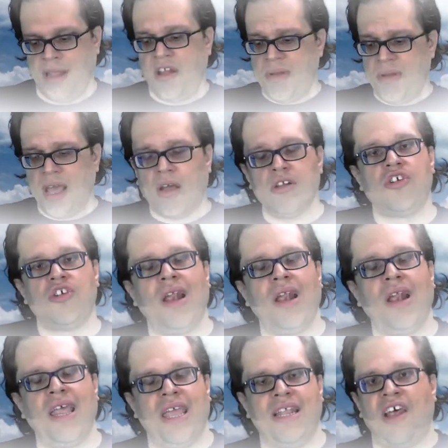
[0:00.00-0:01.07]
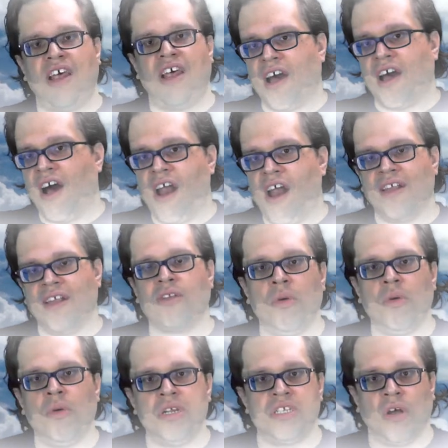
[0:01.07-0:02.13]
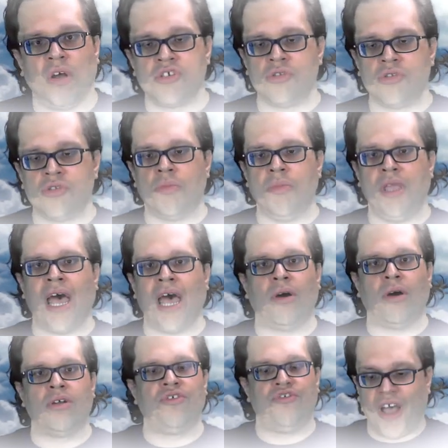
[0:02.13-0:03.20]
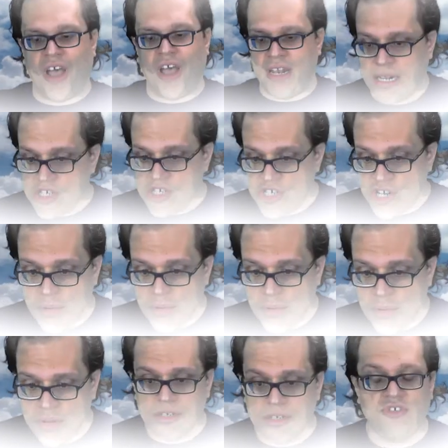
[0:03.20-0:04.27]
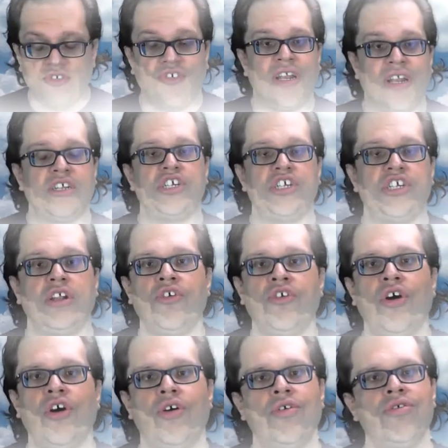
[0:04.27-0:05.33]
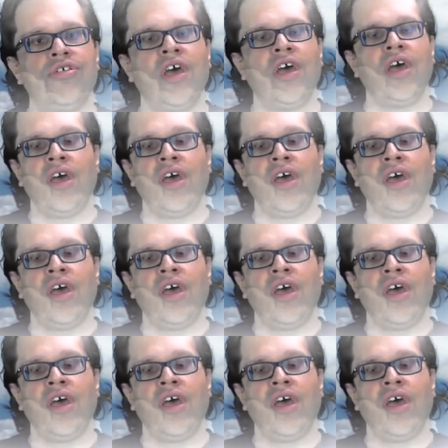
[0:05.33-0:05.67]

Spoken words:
of Pentacles, normally it's a card that always talks to me about financial abundance, financial growth.